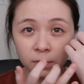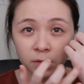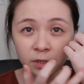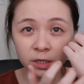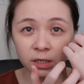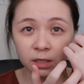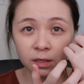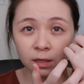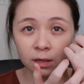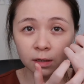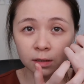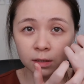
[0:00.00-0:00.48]

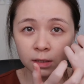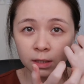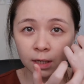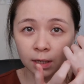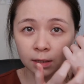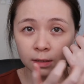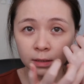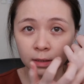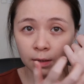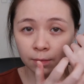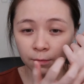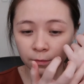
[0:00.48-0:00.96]
just gonna
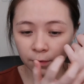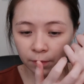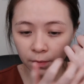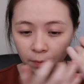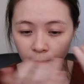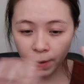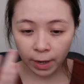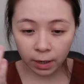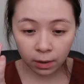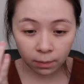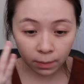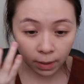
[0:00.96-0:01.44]
take some from the
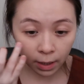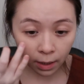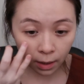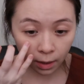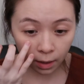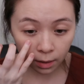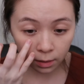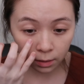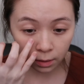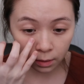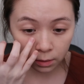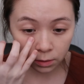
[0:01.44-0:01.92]
back of my
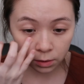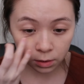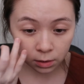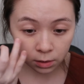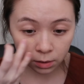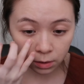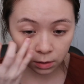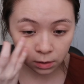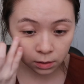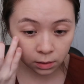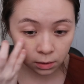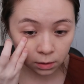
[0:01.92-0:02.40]
hand and
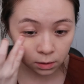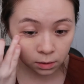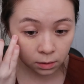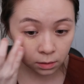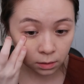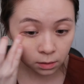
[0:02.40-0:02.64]
just